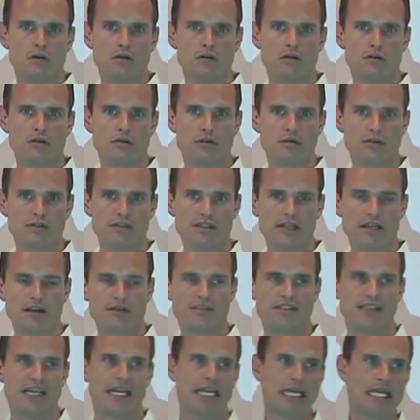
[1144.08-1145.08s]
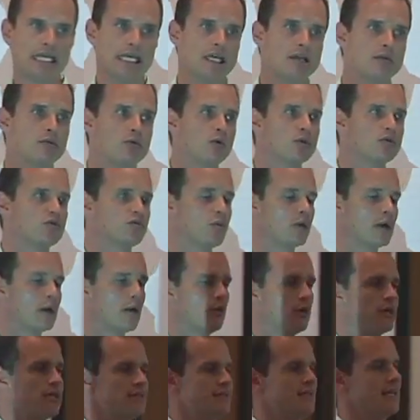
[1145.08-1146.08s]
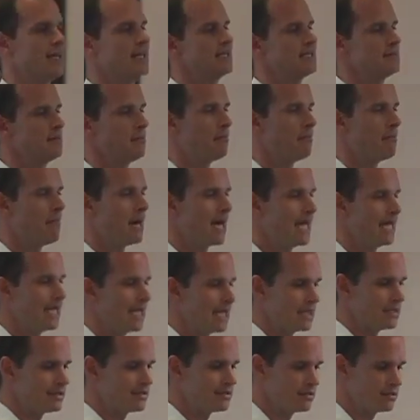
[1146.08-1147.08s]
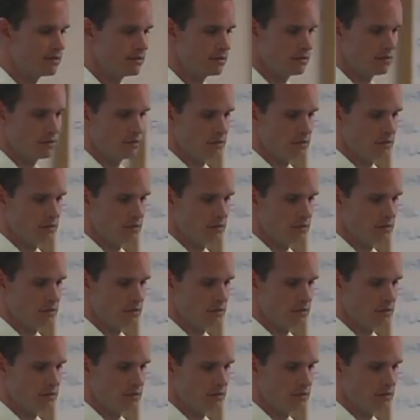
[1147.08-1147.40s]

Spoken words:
So instead of saying equals, what I want to say is minus